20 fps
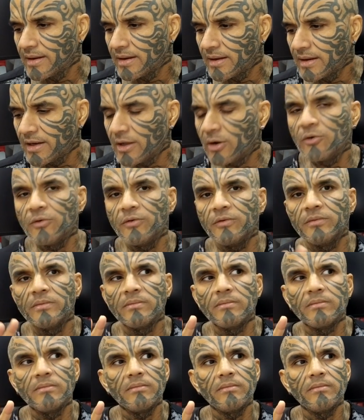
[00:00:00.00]
now
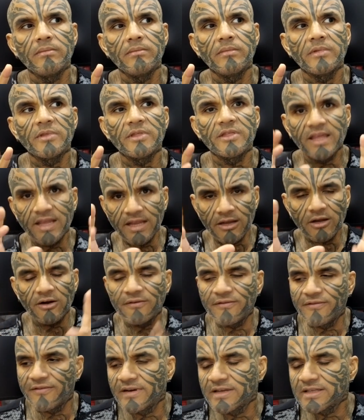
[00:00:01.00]
think
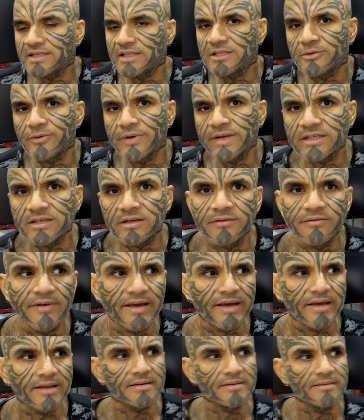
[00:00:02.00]
of a situation
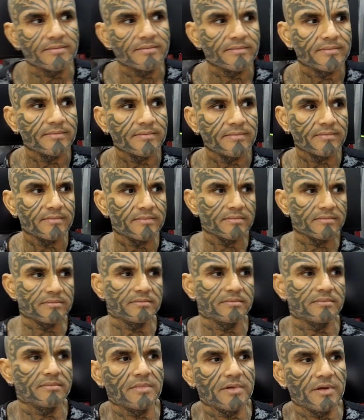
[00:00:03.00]
where
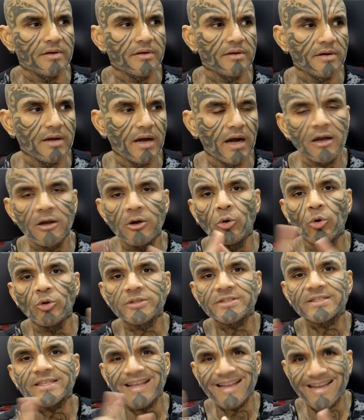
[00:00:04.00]
our
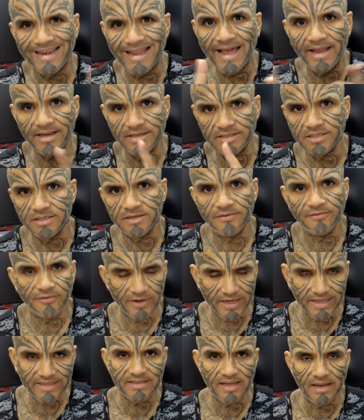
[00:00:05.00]
goals clash
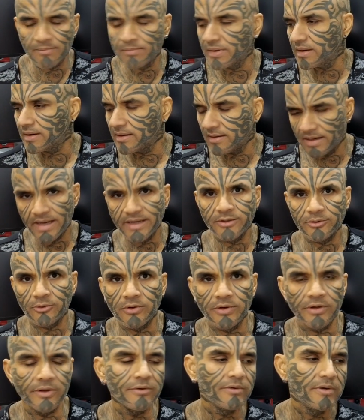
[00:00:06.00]
for example i
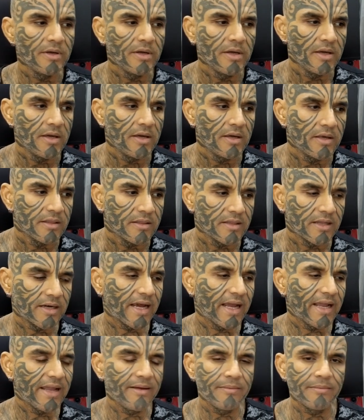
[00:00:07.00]
told you that
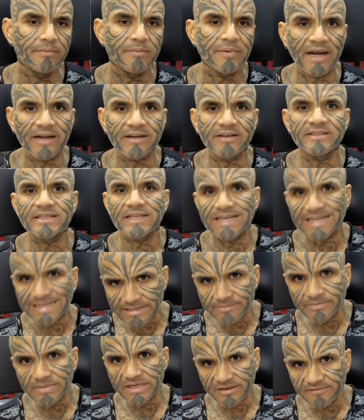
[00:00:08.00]
I practice
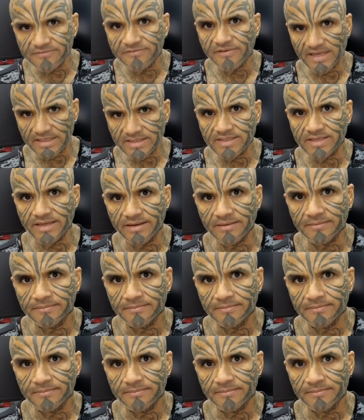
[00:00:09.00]
intermittent fasting.